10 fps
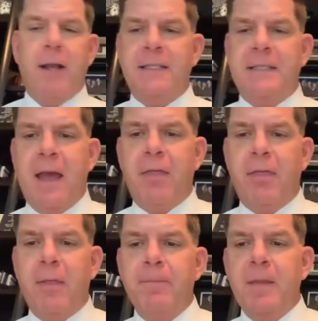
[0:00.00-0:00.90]
10th.
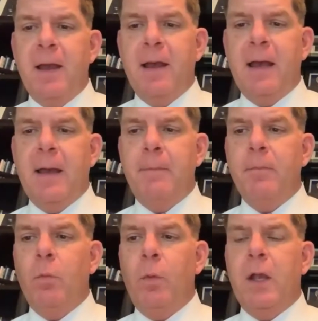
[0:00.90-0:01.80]

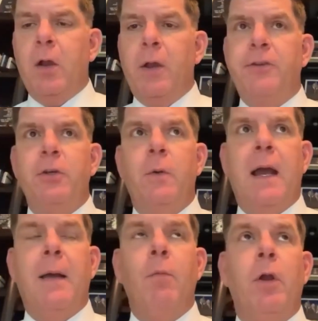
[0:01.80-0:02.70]
We're going
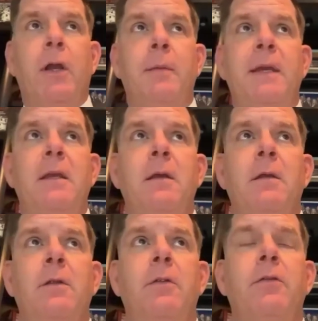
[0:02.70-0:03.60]
to be
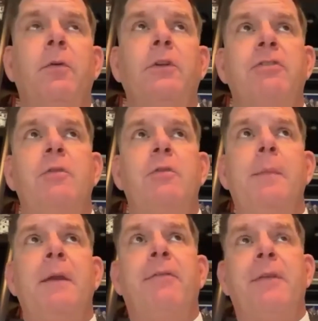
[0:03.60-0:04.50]
doing street
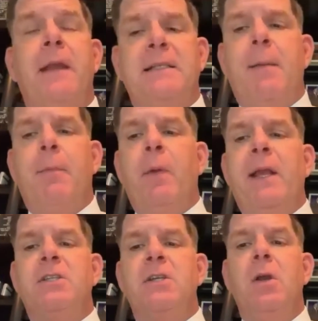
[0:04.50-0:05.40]
sweeping for the next couple of
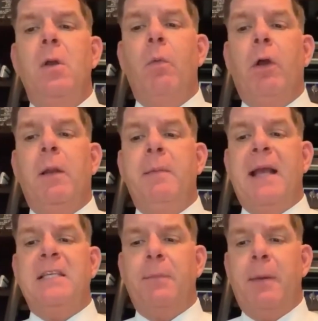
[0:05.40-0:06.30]
weeks. We're going to be
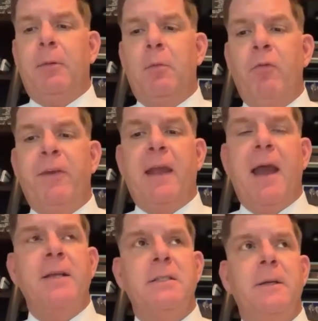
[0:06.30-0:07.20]
asking people to move their
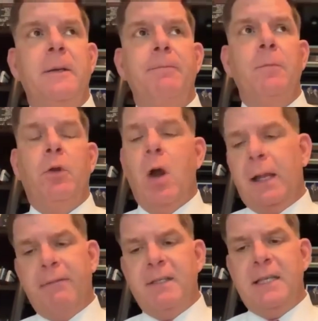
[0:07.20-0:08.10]
cars. We're not
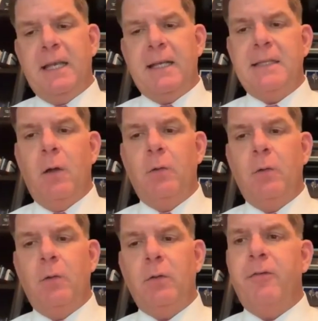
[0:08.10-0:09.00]
giving tickets out
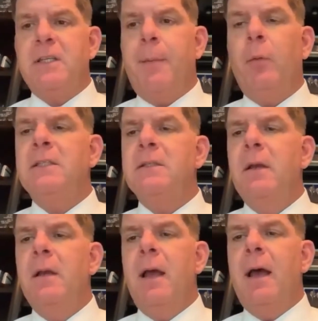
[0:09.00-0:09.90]
the first couple of
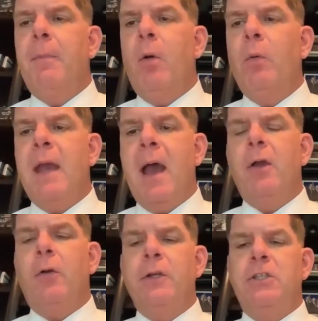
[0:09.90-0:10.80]
weeks, but we
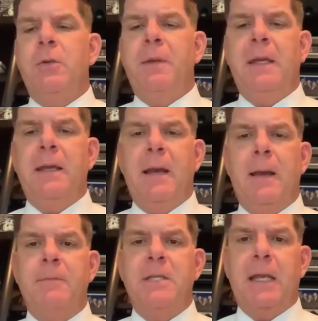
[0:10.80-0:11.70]
are going to be
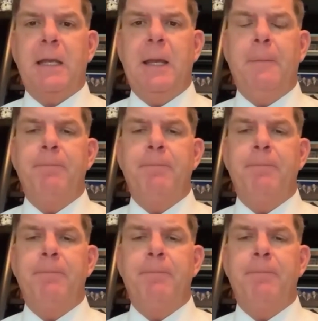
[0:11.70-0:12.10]
ticketing